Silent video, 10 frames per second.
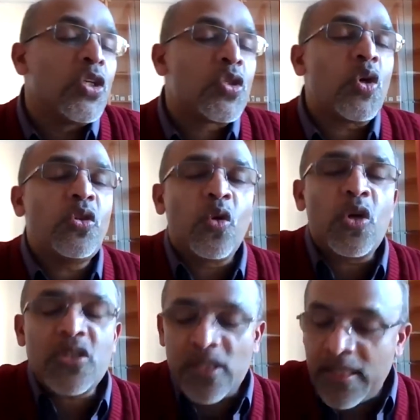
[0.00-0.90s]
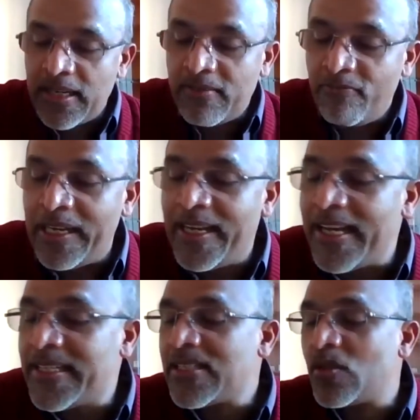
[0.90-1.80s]
So those
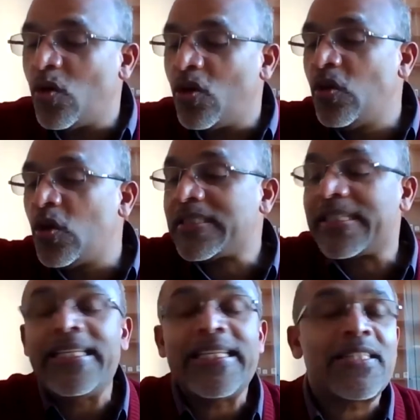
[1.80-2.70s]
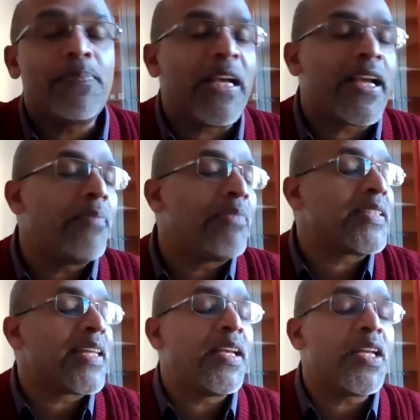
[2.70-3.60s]
villages or those regions became
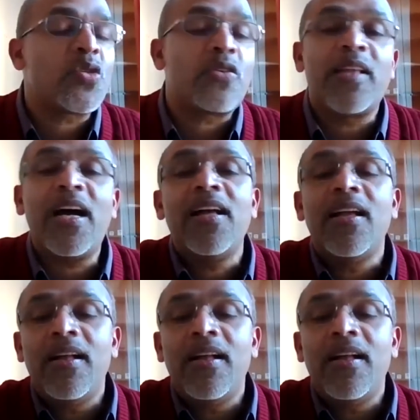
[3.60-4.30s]
the centers of the